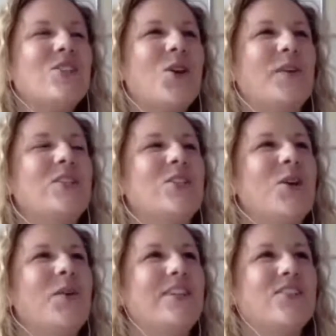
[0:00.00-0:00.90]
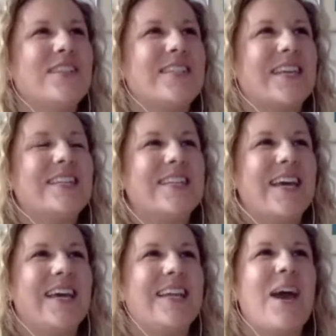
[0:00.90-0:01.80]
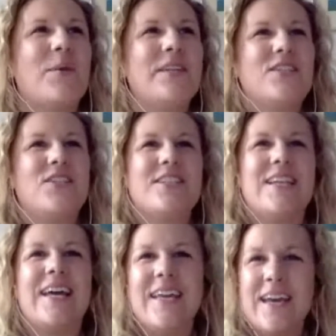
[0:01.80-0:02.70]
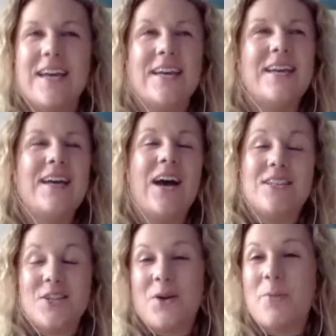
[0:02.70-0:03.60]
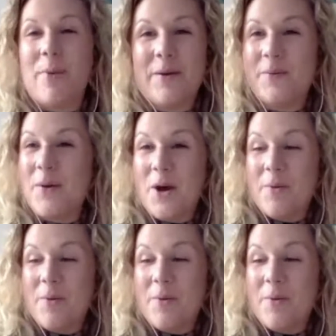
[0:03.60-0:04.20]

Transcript: so it's so interesting, isn't it? And how it's just like, I don't know about